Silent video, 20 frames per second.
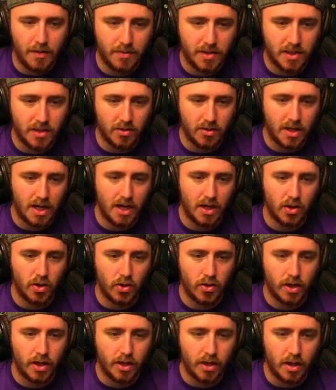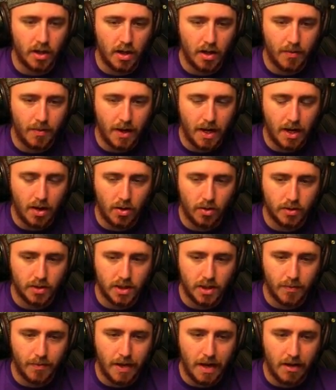still kind of learning about
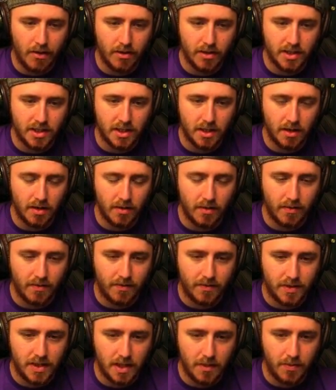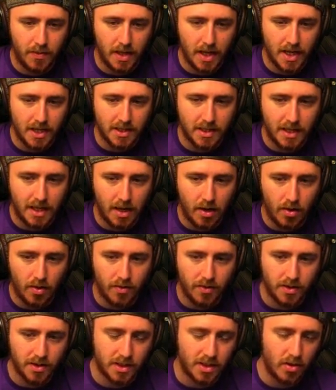the balance of DPS and
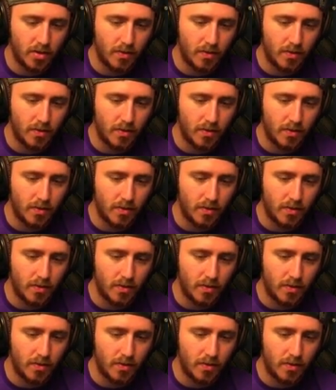health and skill